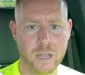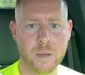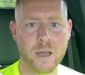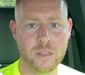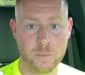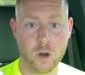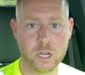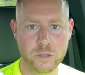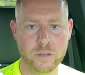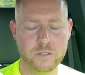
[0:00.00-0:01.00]
come out and they mark
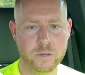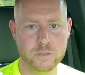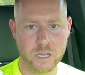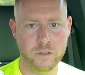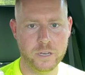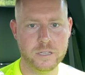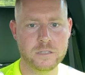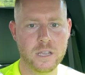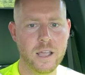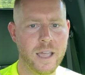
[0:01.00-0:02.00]
you the utilities.